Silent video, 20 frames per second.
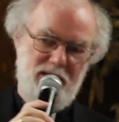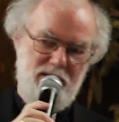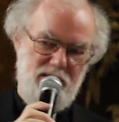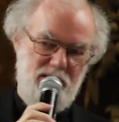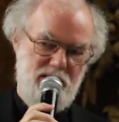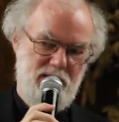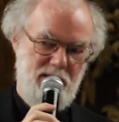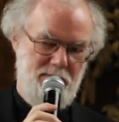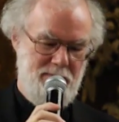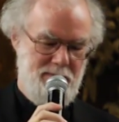
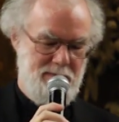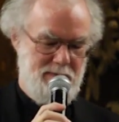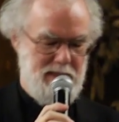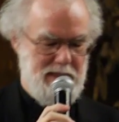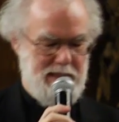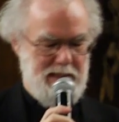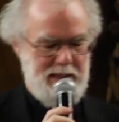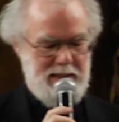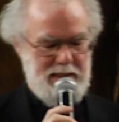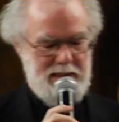Some
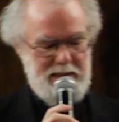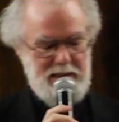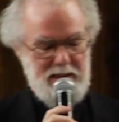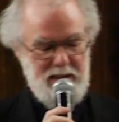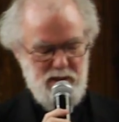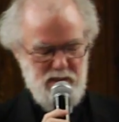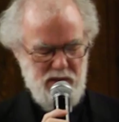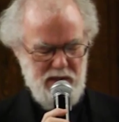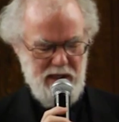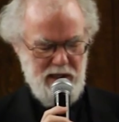uh,
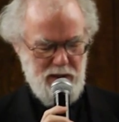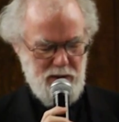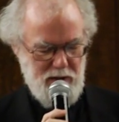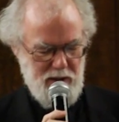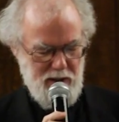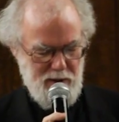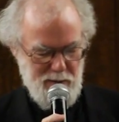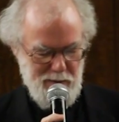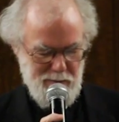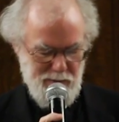years ago,
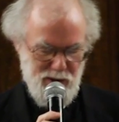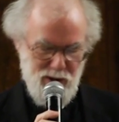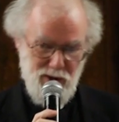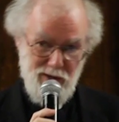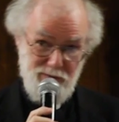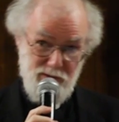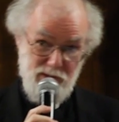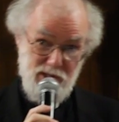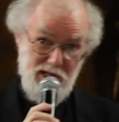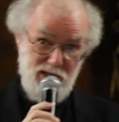I remember a
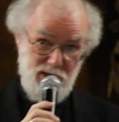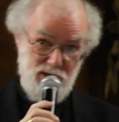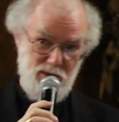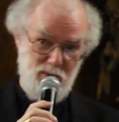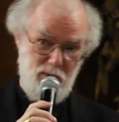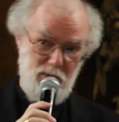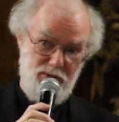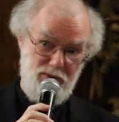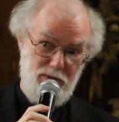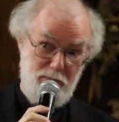
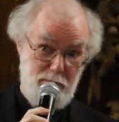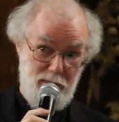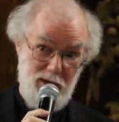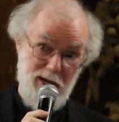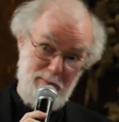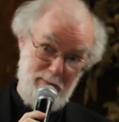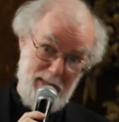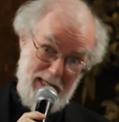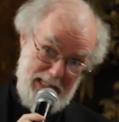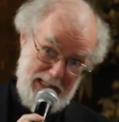conversation with the
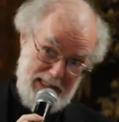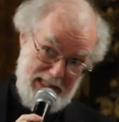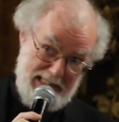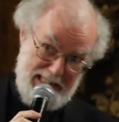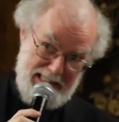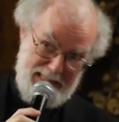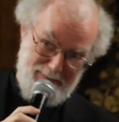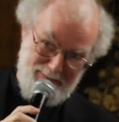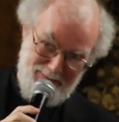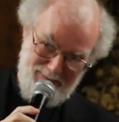Prime
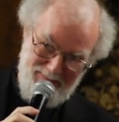Minister,